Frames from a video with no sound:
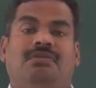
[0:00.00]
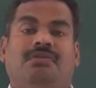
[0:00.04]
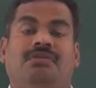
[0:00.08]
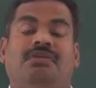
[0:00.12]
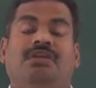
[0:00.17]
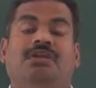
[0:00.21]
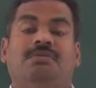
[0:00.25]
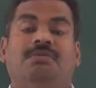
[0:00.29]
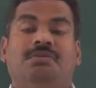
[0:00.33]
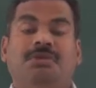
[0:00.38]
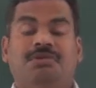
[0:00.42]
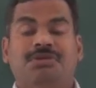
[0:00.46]
a
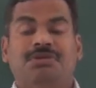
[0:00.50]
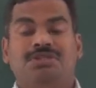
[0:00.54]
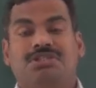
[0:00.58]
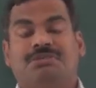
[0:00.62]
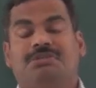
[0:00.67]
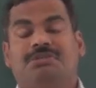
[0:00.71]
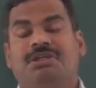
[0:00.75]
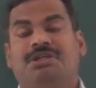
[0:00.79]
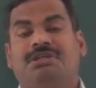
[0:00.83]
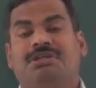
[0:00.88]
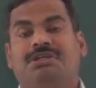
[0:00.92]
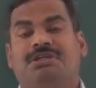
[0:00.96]
pure
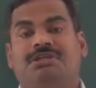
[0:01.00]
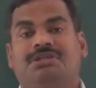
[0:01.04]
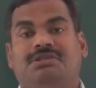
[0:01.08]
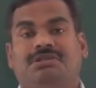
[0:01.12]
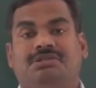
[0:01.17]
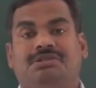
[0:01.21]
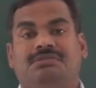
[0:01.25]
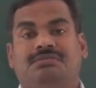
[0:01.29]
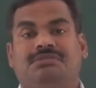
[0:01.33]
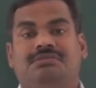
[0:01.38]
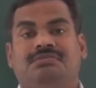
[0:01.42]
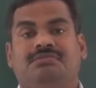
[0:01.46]

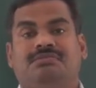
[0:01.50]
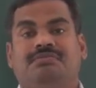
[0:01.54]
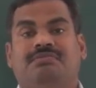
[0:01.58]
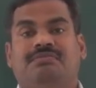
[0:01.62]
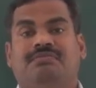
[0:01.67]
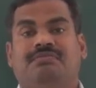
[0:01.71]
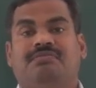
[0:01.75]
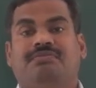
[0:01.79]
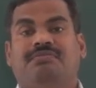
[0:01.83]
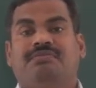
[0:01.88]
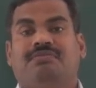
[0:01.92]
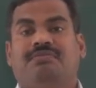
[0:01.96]
semiconductor
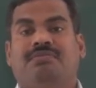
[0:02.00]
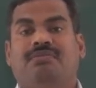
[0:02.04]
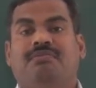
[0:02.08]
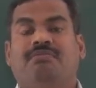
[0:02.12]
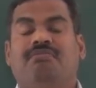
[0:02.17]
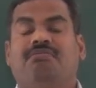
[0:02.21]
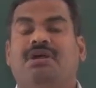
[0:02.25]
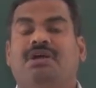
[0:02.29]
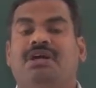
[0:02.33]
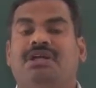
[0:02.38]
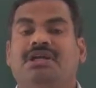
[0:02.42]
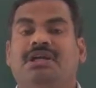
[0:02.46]

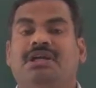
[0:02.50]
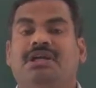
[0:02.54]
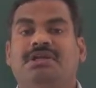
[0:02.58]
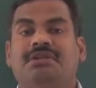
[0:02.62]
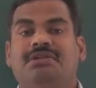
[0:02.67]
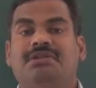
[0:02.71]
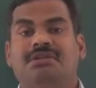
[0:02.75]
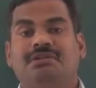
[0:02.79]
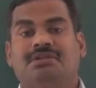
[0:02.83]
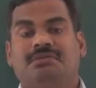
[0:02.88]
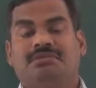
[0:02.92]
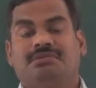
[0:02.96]
by
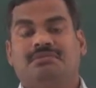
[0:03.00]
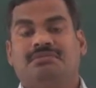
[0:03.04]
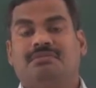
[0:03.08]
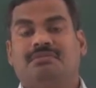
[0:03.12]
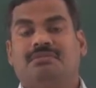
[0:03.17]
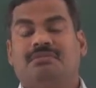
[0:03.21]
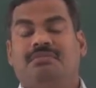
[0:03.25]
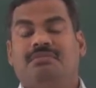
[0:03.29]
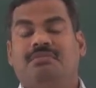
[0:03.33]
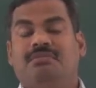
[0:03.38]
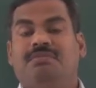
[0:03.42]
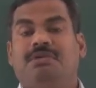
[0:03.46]
adding the
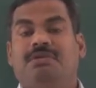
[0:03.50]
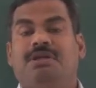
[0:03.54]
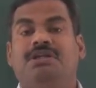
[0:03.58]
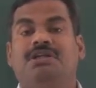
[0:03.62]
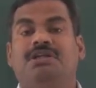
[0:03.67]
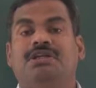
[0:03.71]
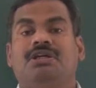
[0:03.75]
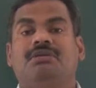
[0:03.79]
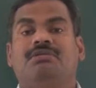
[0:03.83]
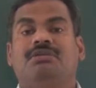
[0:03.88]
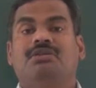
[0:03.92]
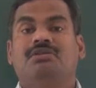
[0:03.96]

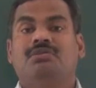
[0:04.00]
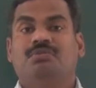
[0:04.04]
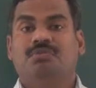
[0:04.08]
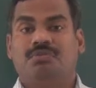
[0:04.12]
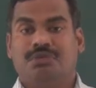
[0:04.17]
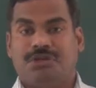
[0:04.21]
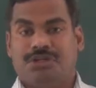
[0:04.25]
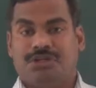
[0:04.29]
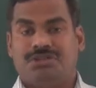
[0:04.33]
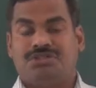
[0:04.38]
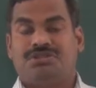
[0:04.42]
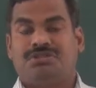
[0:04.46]
pentavalent
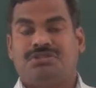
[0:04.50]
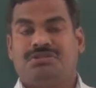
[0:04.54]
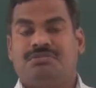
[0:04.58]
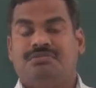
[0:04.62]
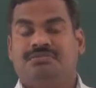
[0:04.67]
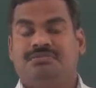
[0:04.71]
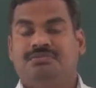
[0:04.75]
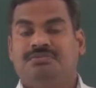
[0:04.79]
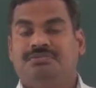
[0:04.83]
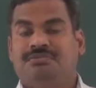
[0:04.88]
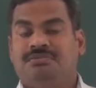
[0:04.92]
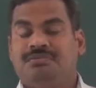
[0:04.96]
impurities.
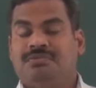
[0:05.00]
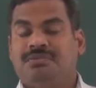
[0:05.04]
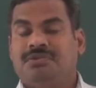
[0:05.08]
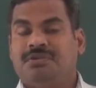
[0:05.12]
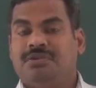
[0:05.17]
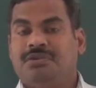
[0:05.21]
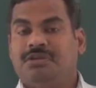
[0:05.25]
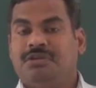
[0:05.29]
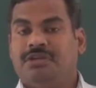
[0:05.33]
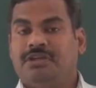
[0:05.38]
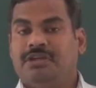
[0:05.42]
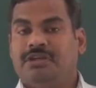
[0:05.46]

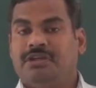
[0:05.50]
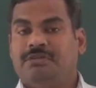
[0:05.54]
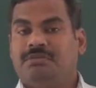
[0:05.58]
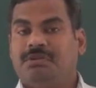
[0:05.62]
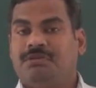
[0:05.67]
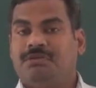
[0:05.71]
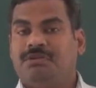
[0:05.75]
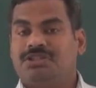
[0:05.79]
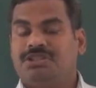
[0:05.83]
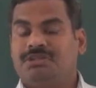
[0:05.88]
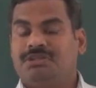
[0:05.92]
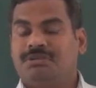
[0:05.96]
A
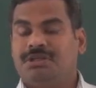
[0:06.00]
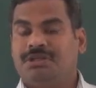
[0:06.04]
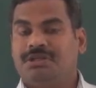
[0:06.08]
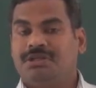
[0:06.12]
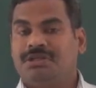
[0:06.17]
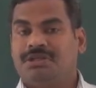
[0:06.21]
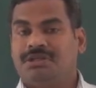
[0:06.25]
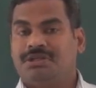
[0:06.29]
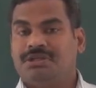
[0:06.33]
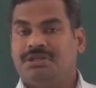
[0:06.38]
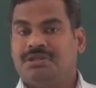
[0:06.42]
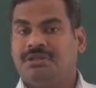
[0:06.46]
pure
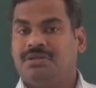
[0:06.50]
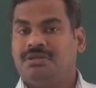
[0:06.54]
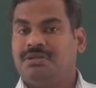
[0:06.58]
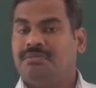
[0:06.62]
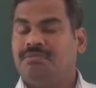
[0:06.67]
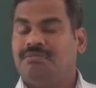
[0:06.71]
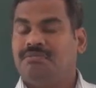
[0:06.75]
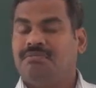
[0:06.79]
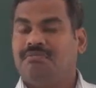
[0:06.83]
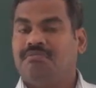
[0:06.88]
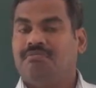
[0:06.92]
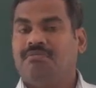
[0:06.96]
semiconductor
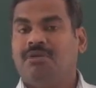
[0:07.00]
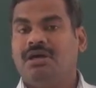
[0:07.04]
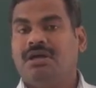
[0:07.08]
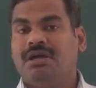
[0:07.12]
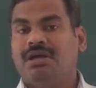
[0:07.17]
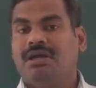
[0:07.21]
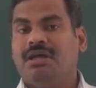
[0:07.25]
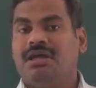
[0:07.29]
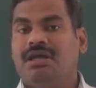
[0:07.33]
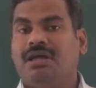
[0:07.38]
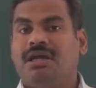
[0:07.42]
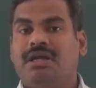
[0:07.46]
by
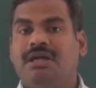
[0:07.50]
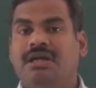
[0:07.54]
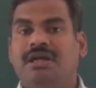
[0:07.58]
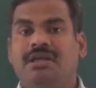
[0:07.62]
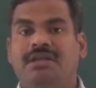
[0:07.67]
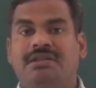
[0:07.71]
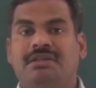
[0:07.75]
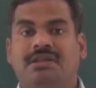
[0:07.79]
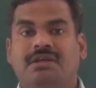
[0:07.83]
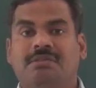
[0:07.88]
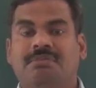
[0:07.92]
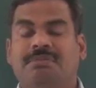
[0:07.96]

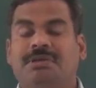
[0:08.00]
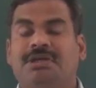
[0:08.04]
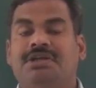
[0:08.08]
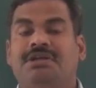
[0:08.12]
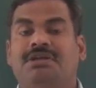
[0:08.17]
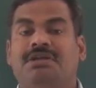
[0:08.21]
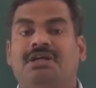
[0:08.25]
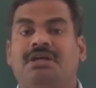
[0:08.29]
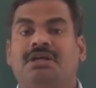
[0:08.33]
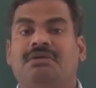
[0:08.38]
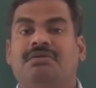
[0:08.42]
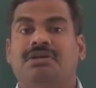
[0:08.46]
adding the
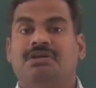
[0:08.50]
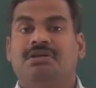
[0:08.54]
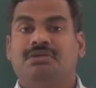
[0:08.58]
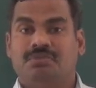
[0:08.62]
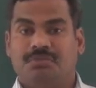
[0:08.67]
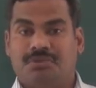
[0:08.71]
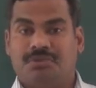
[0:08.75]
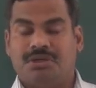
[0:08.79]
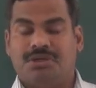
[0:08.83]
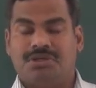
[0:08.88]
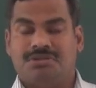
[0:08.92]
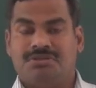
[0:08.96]
pentavalent
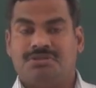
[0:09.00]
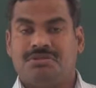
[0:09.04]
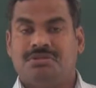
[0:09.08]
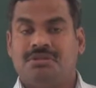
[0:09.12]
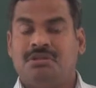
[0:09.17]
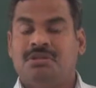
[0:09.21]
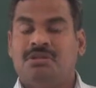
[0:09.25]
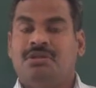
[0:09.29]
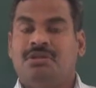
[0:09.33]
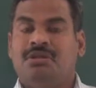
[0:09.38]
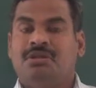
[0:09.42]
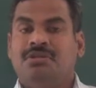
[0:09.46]
impurities,
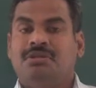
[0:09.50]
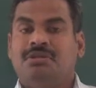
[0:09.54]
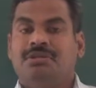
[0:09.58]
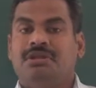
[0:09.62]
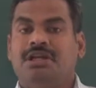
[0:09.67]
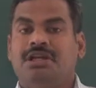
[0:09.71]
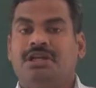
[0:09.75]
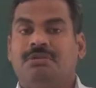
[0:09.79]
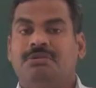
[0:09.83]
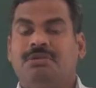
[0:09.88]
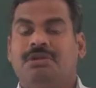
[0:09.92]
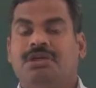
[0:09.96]

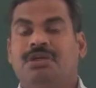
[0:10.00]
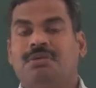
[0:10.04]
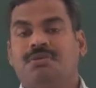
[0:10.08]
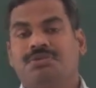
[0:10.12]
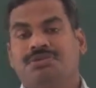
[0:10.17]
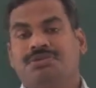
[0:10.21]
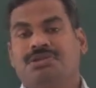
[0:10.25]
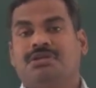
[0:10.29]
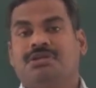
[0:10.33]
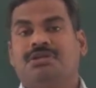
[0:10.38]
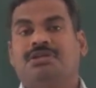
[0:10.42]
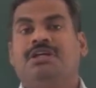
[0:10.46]
that
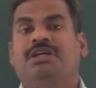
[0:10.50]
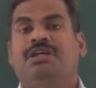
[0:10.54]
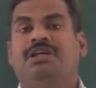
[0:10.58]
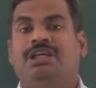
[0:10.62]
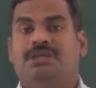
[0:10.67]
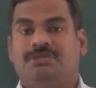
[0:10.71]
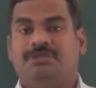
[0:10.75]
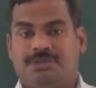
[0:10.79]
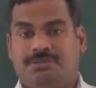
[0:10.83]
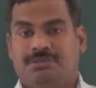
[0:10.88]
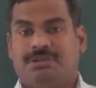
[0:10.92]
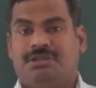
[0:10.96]
becomes a
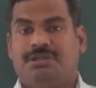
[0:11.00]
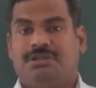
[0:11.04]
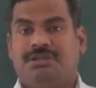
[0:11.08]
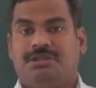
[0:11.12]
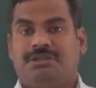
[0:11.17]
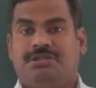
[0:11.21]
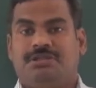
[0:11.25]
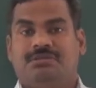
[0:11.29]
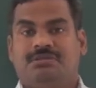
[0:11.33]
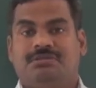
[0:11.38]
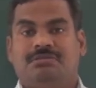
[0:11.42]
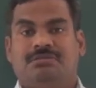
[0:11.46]
N-type
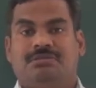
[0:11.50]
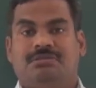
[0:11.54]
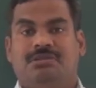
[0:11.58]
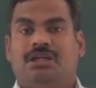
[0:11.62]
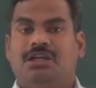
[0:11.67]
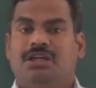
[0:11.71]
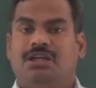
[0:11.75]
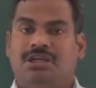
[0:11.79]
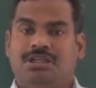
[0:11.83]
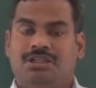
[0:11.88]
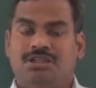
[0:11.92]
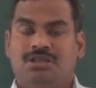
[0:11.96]
semiconductor.
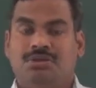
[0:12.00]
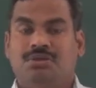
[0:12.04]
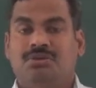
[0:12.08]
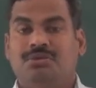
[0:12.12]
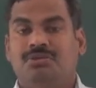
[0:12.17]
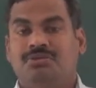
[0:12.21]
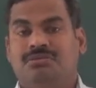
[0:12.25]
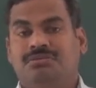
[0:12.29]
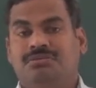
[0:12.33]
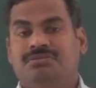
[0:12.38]
And as you know,